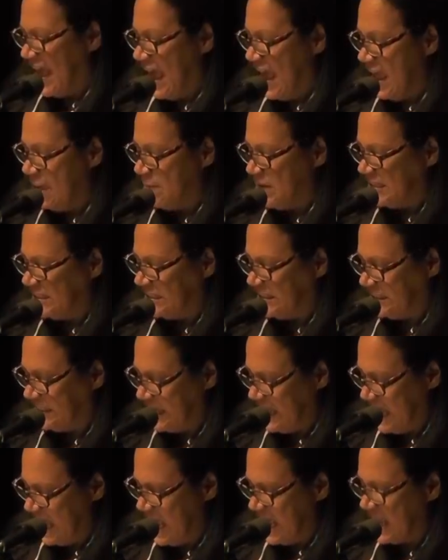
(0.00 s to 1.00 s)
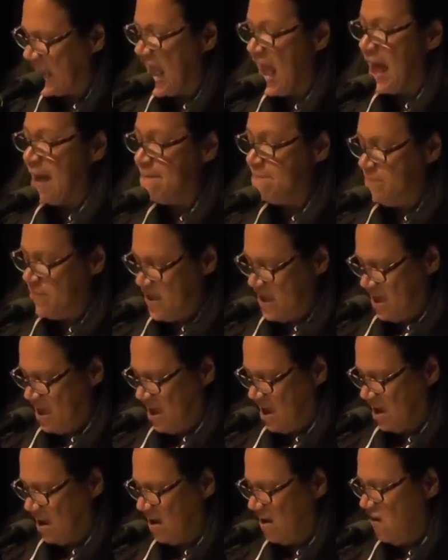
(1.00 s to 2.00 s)
came seeing and
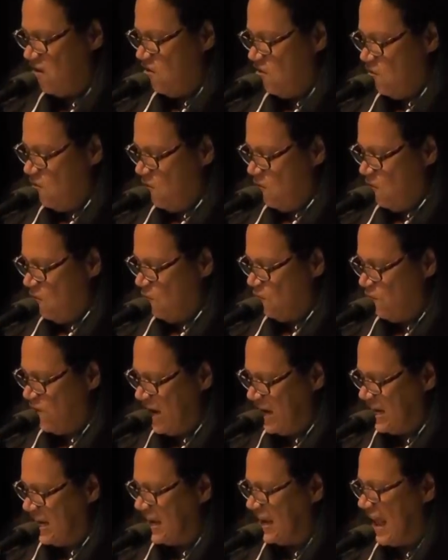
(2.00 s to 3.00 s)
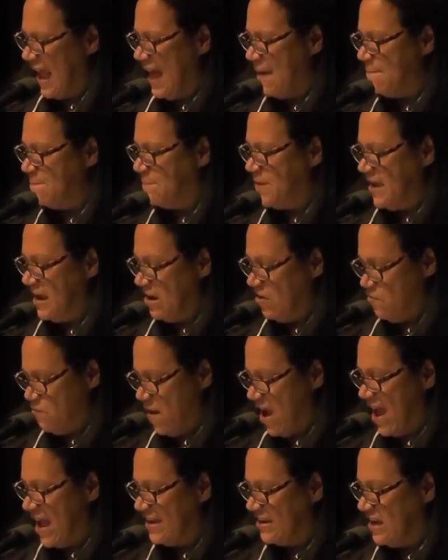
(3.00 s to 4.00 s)
being, reading and being
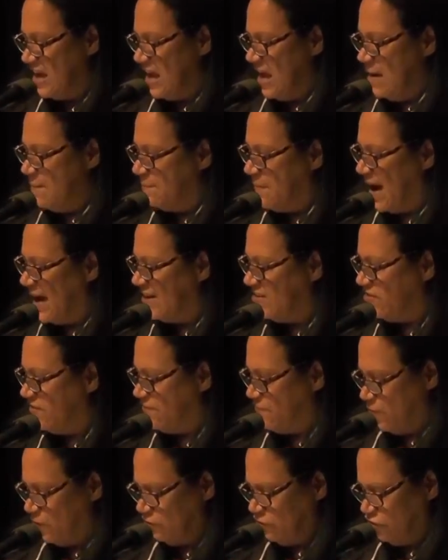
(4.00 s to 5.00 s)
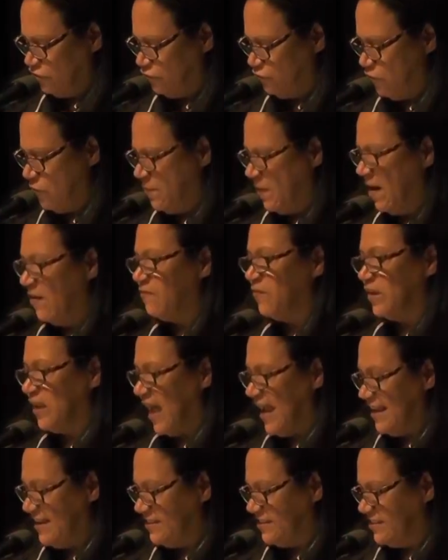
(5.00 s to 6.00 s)
read by a diverse group of
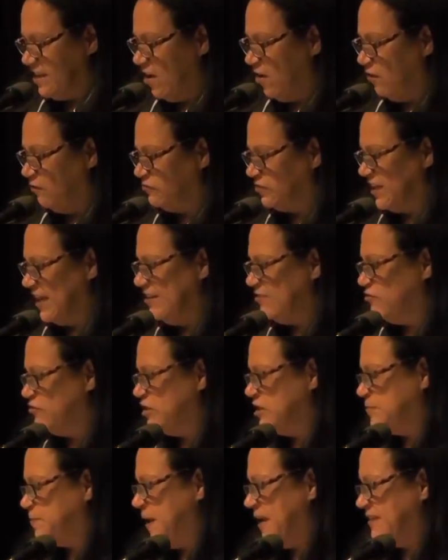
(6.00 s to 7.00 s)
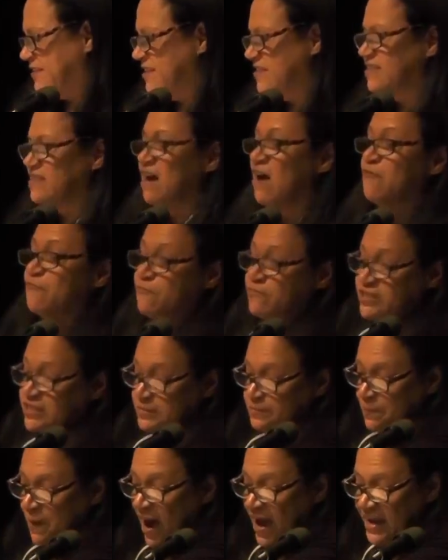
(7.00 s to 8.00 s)
like selves into spaces of
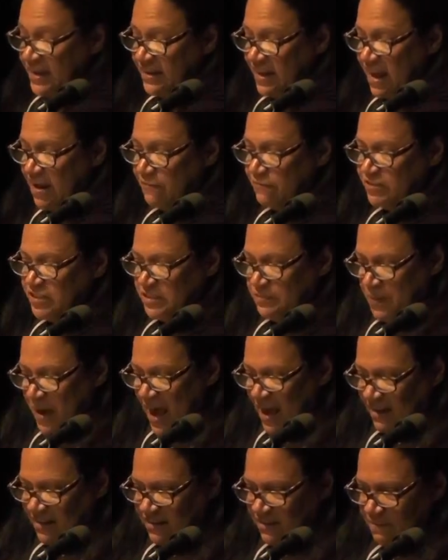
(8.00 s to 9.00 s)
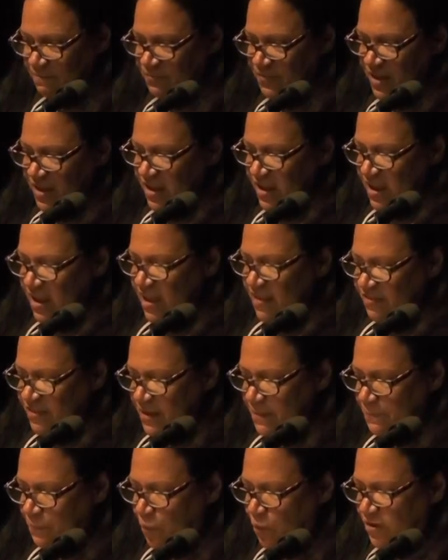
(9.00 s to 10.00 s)
respite and respect.
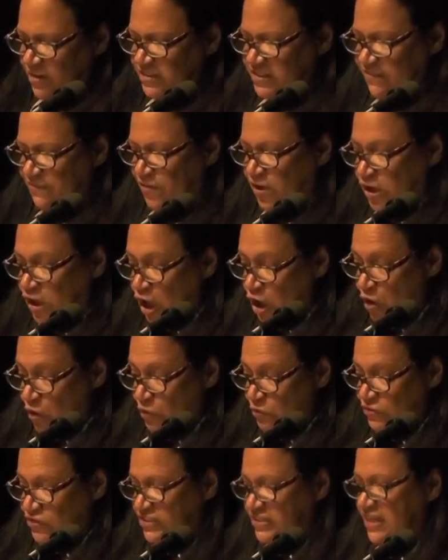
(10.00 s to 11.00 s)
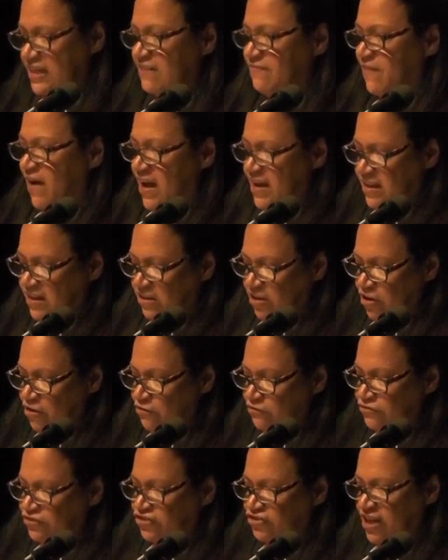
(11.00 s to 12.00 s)
The importance of clothes, city-fied
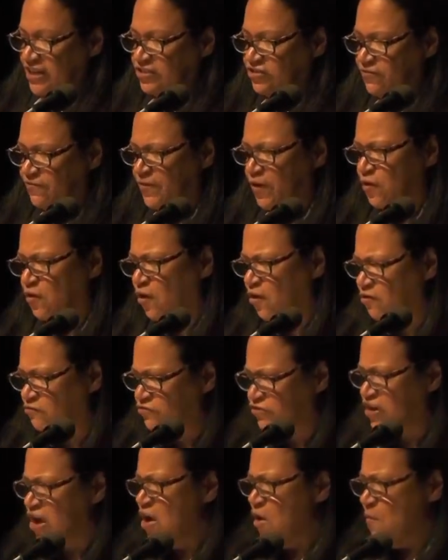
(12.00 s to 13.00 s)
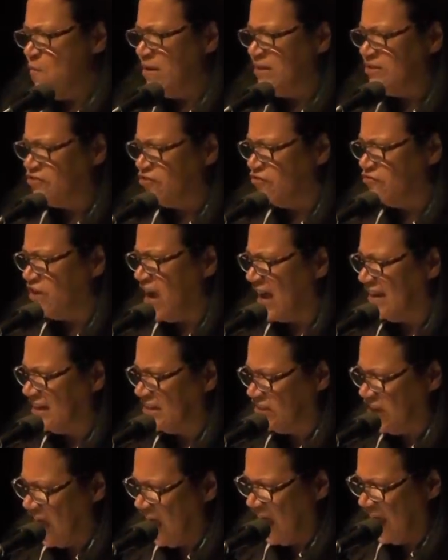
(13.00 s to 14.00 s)
clothes, Chesterfield coats, Windsor
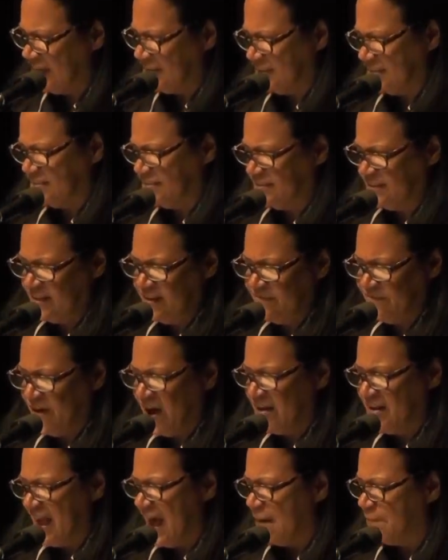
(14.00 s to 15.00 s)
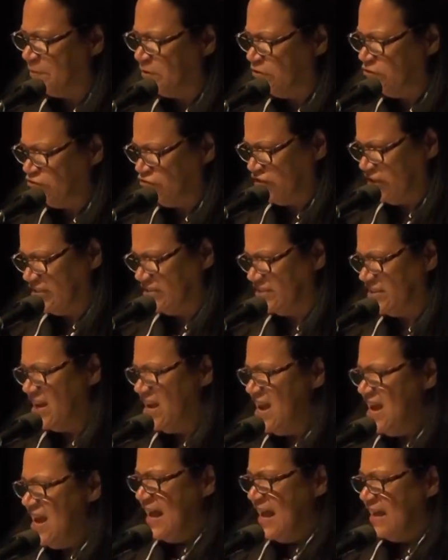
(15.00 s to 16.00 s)
knotted ties, and city-fied ablutions,
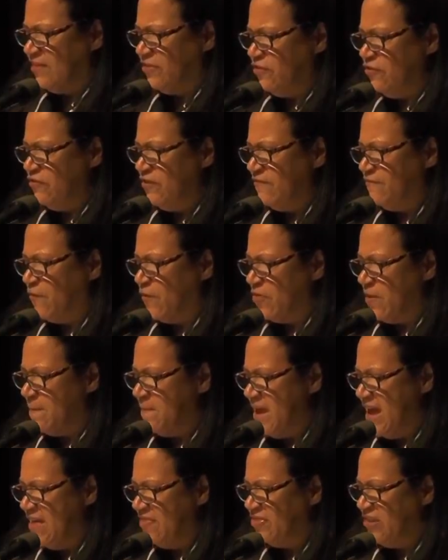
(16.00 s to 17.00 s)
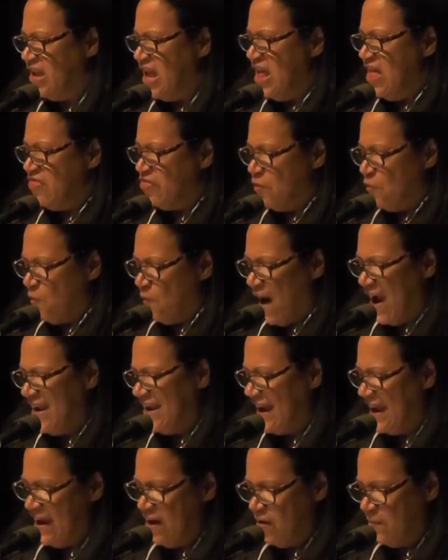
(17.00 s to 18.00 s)
including for the men the
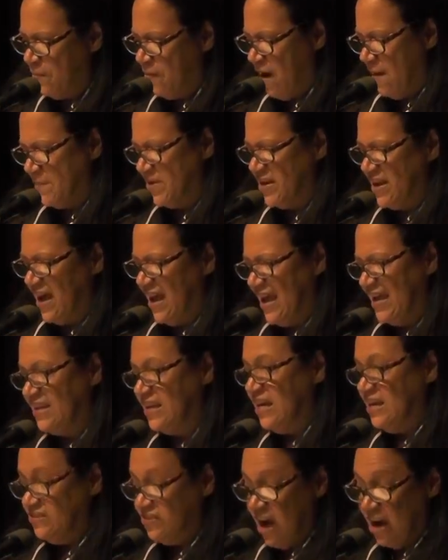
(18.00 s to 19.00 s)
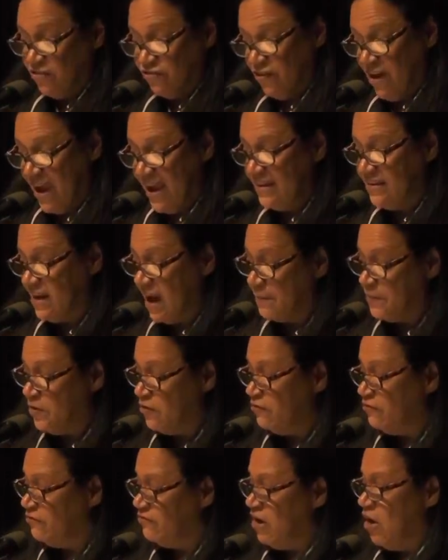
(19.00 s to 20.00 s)
right hair promenade, Dr.
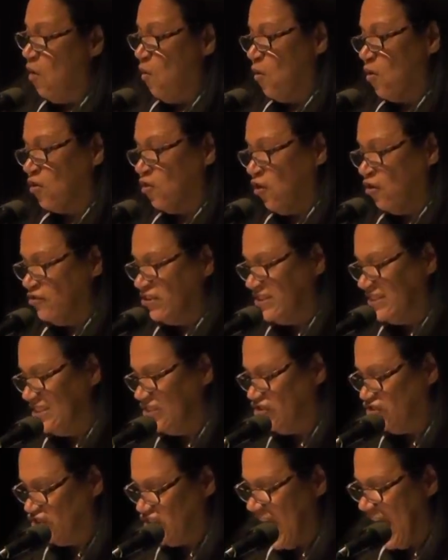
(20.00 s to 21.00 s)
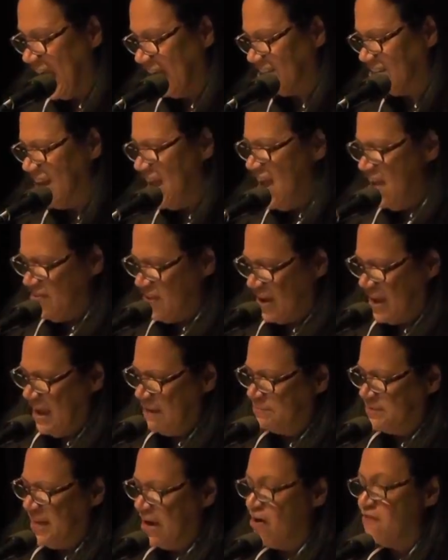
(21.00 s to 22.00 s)
A.W. or Curtis's checks, that
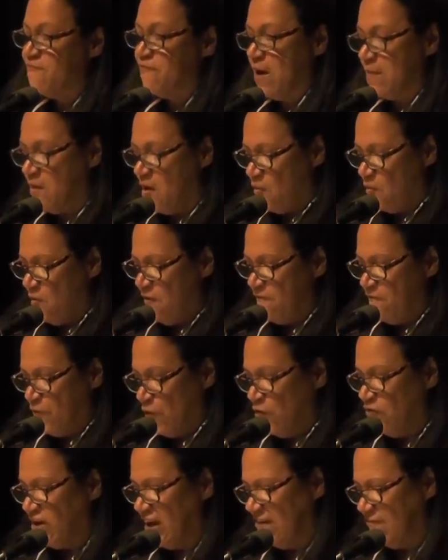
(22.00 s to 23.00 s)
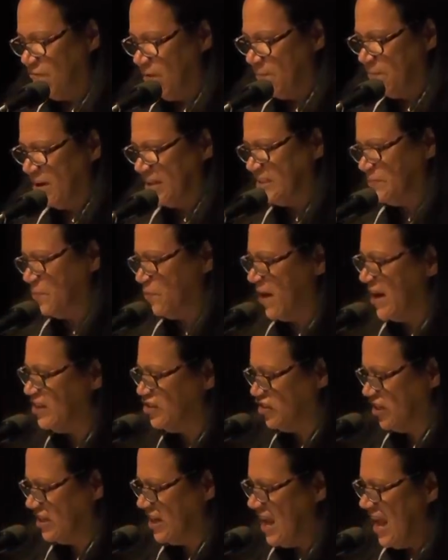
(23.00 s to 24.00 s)
keeps hair from reverting from
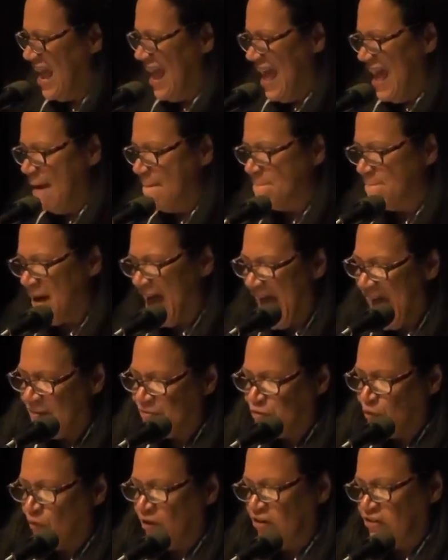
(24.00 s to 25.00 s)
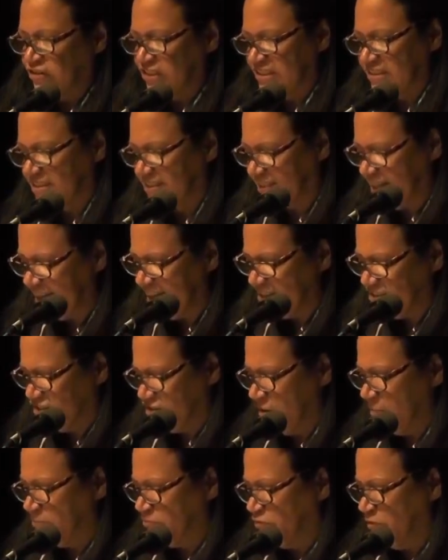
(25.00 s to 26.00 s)
perspiration, and bath oils and scented
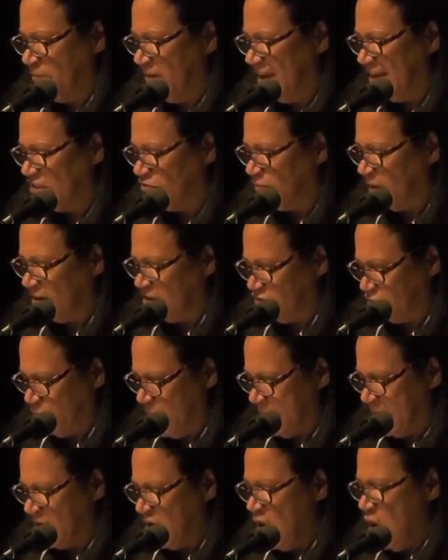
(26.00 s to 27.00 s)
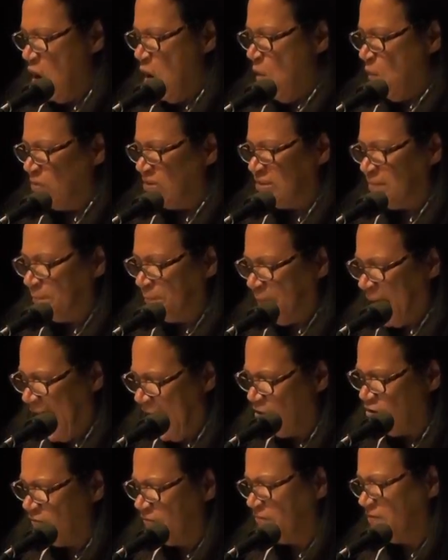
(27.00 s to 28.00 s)
soaps for men as well as women was
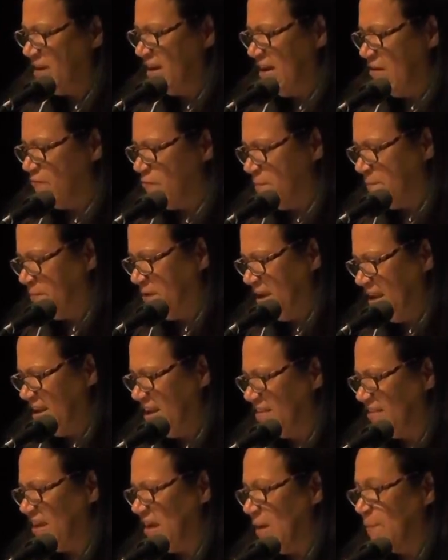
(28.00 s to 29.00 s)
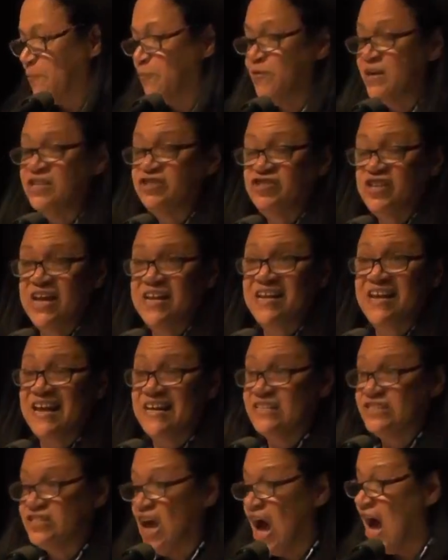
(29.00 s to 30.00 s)
powerfully and repeatedly appreciated
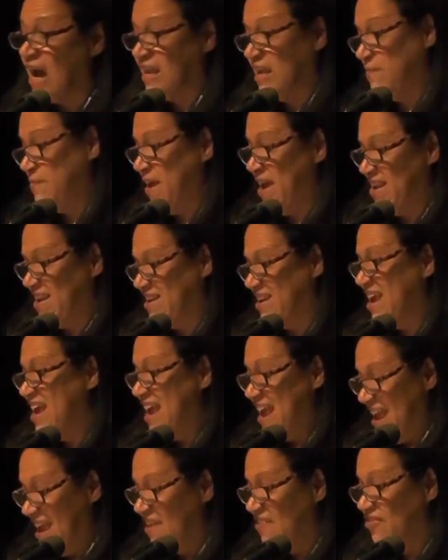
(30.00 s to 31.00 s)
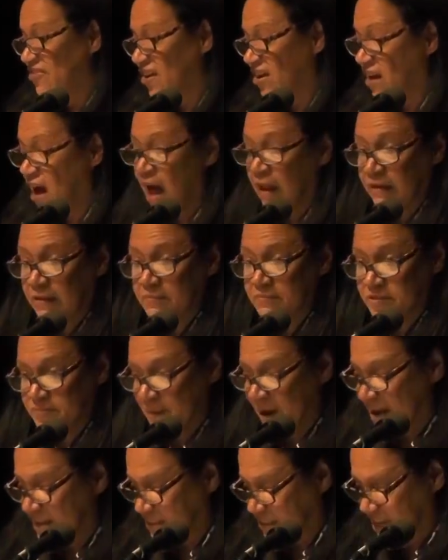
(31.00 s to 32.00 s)
and documented in the columns
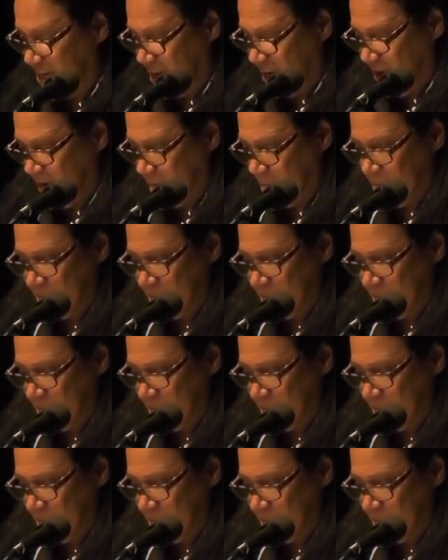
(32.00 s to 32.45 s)
by Ziggy.